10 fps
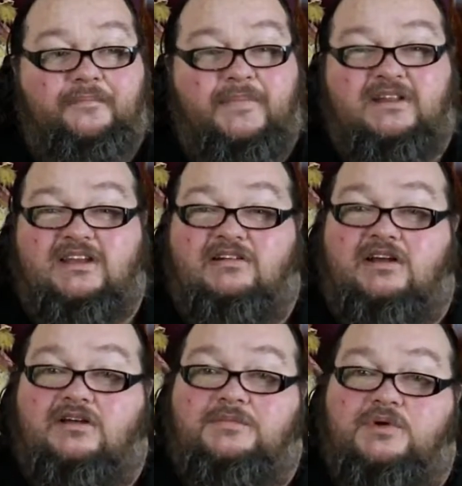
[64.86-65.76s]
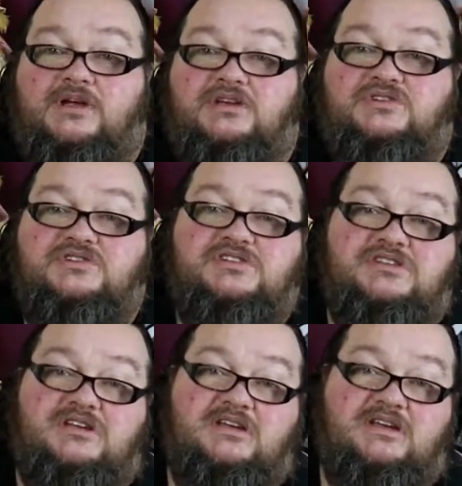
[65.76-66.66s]
but they're a lot more
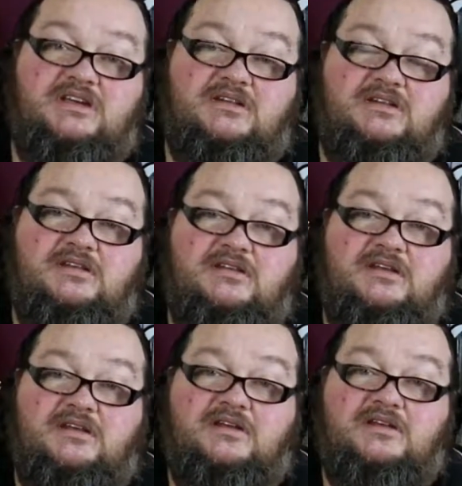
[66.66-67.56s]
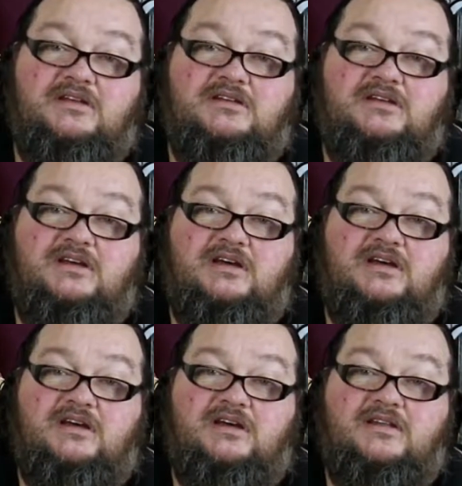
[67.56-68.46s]
interesting in that
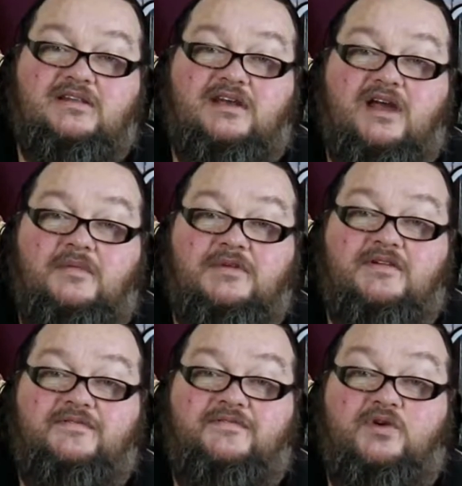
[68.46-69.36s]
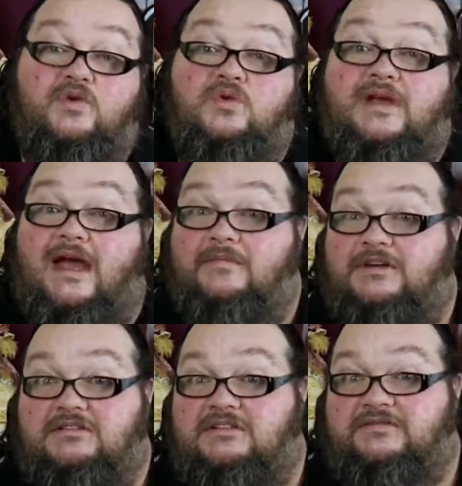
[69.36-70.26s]
they come in a full
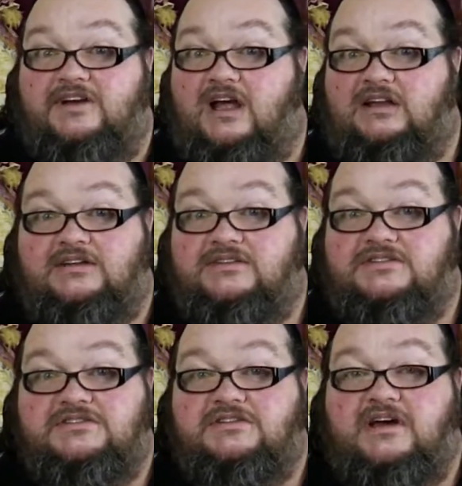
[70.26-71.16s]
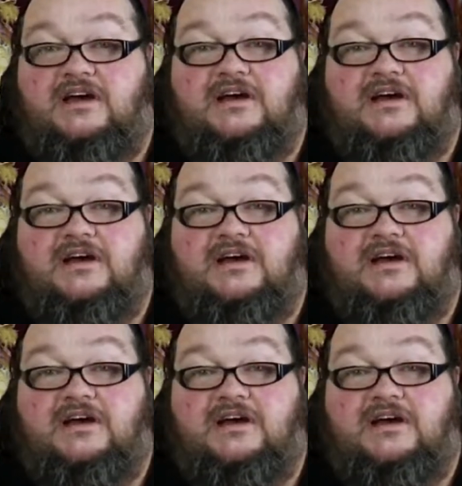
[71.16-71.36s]
gamut of colours.